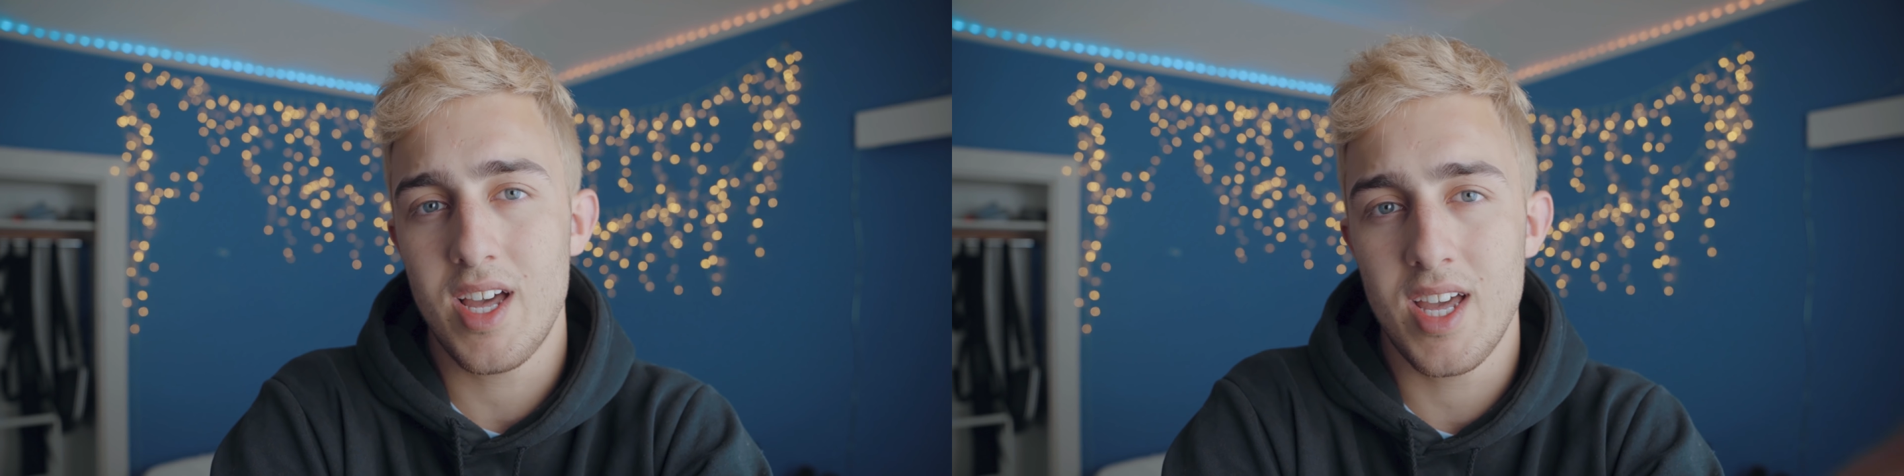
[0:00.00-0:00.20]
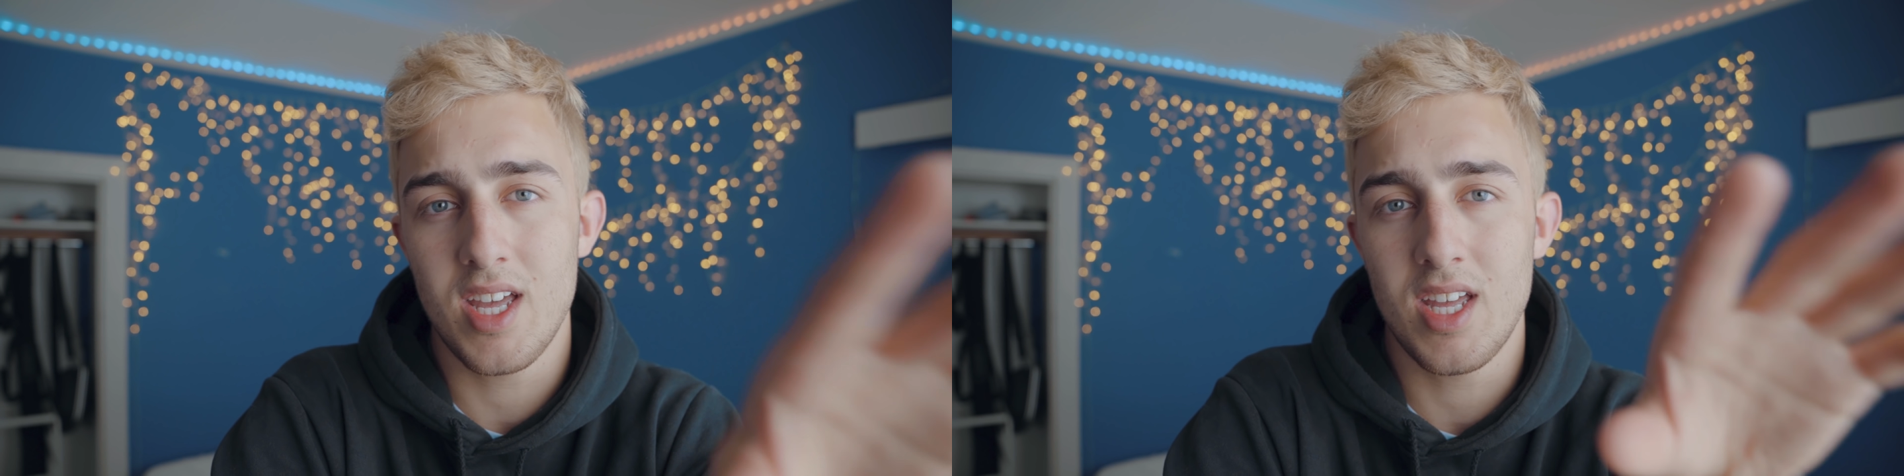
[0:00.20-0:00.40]

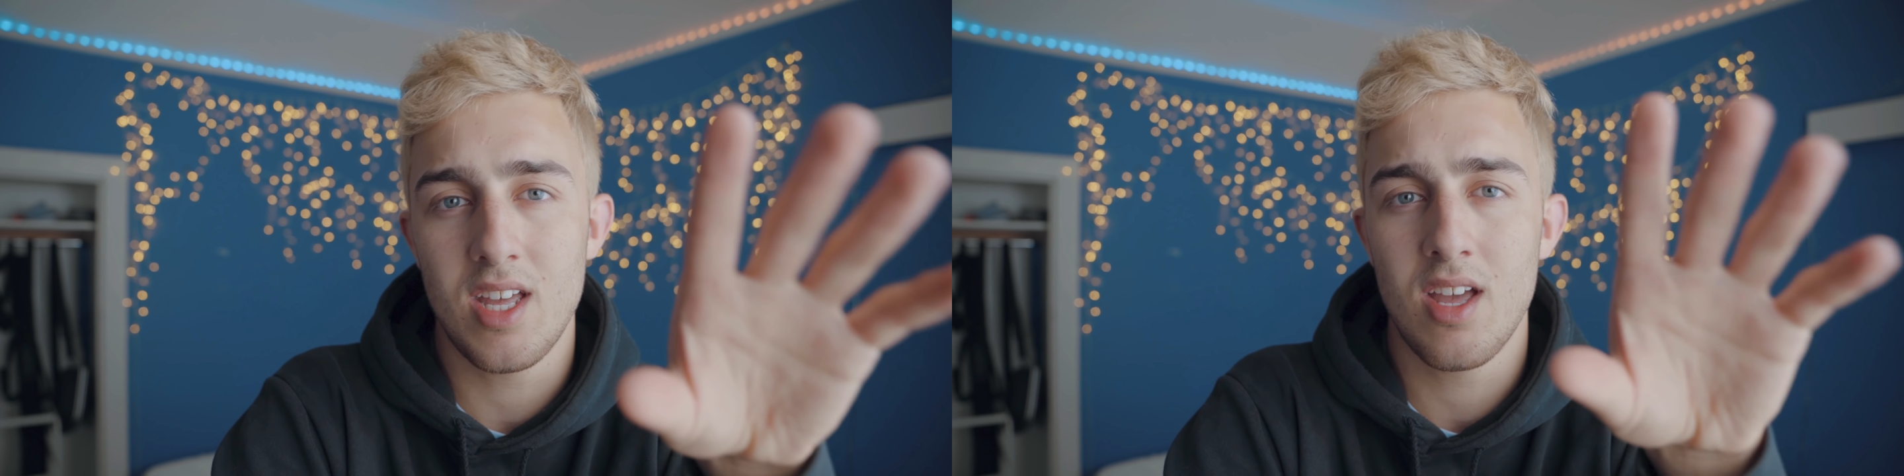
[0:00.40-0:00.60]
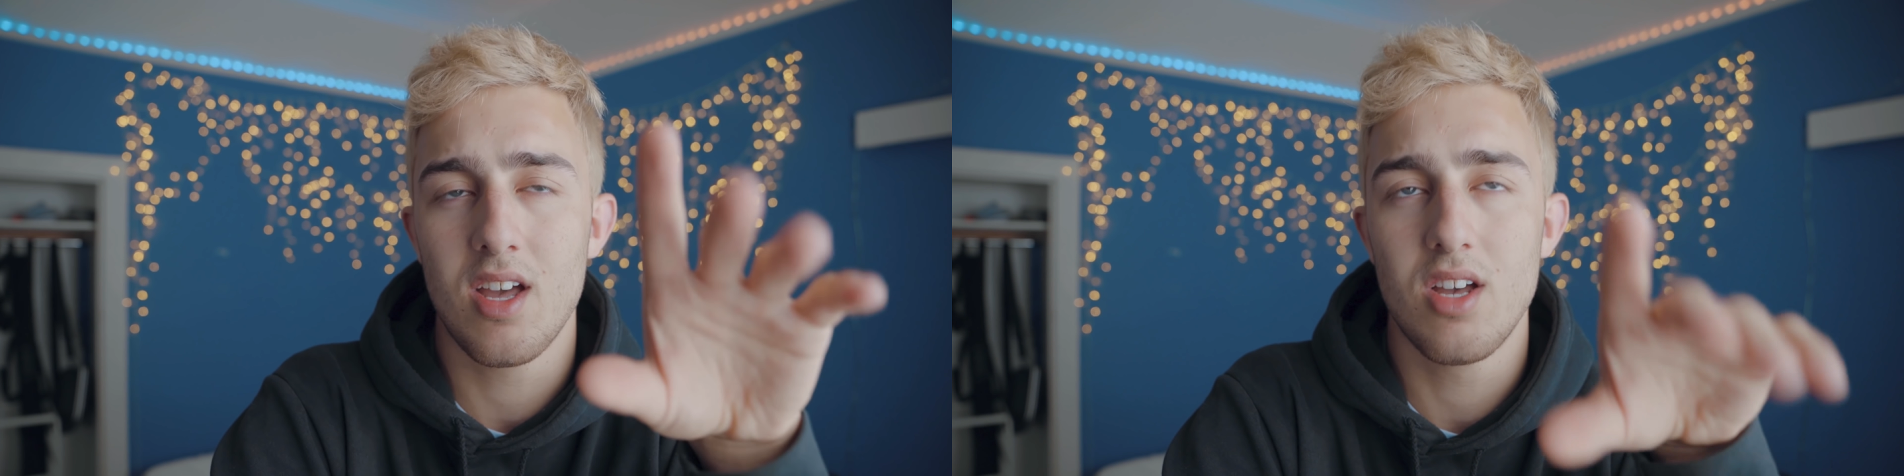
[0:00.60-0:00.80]

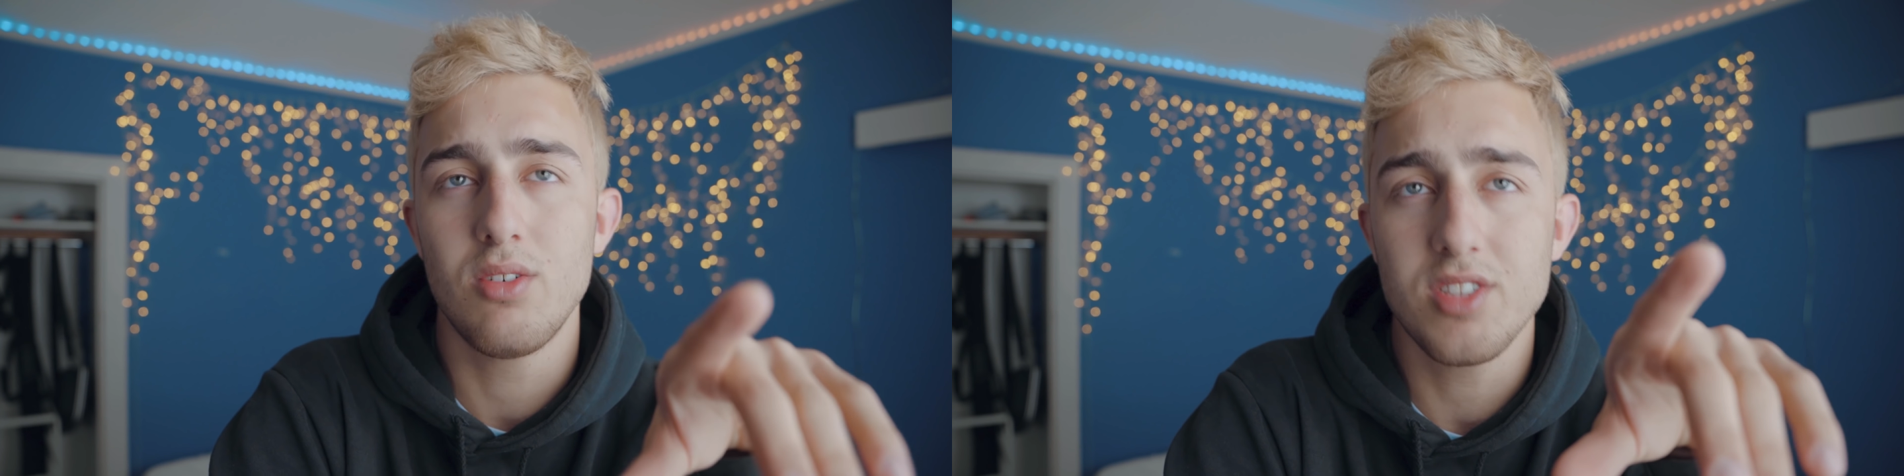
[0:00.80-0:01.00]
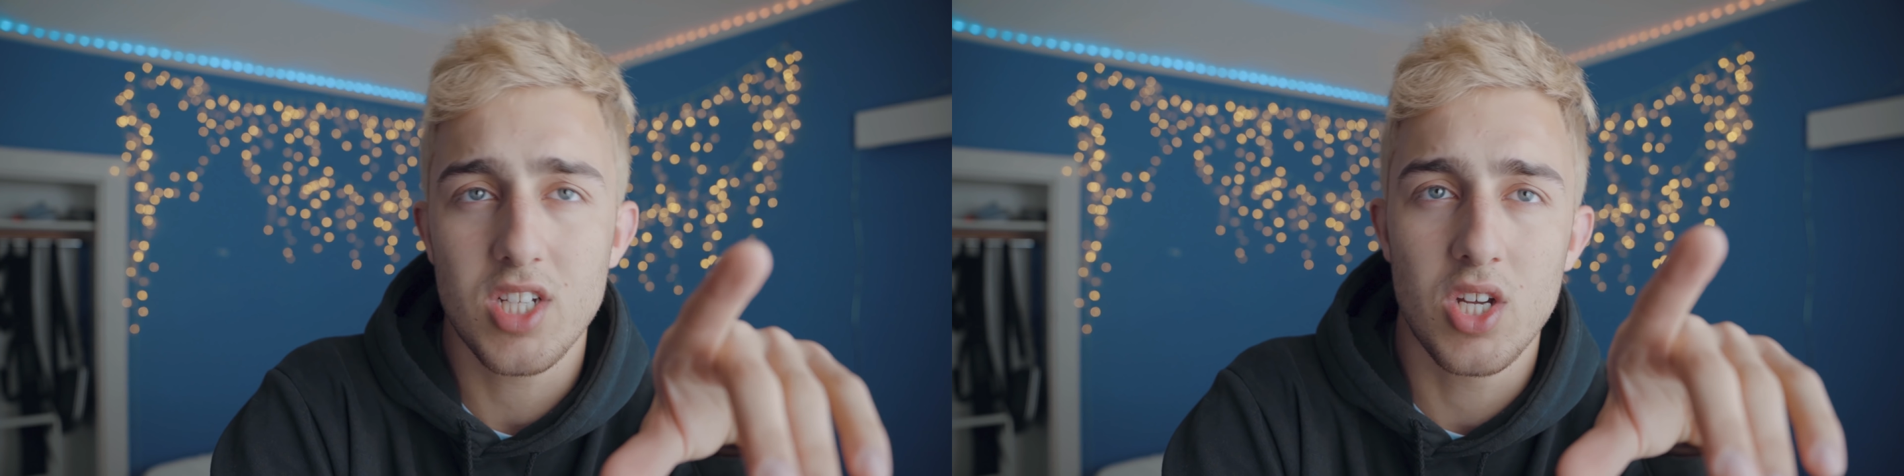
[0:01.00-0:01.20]
a,
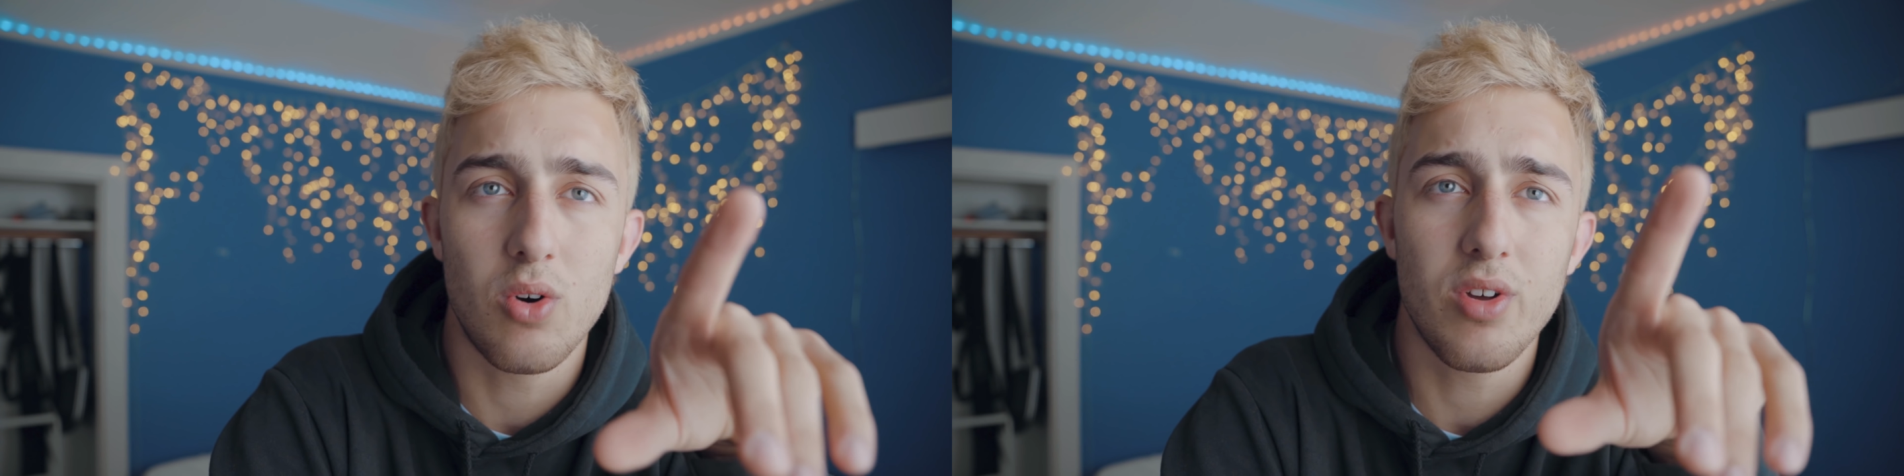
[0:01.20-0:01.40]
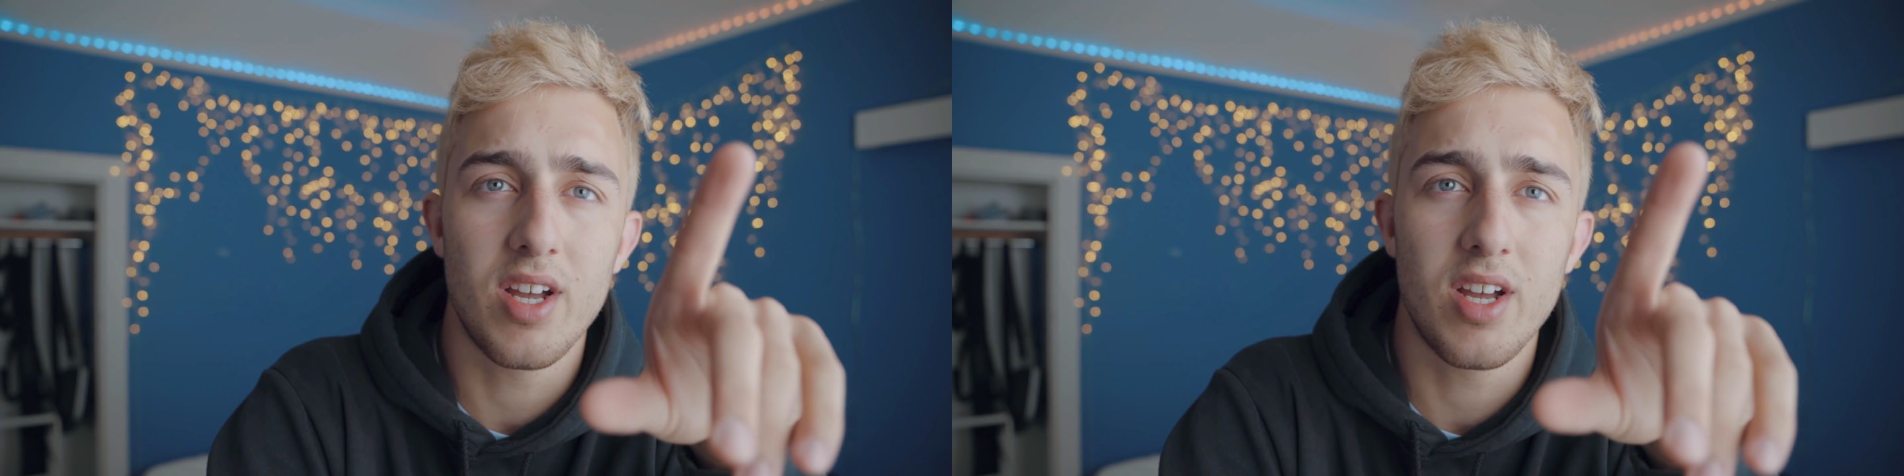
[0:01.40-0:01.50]
what's it called?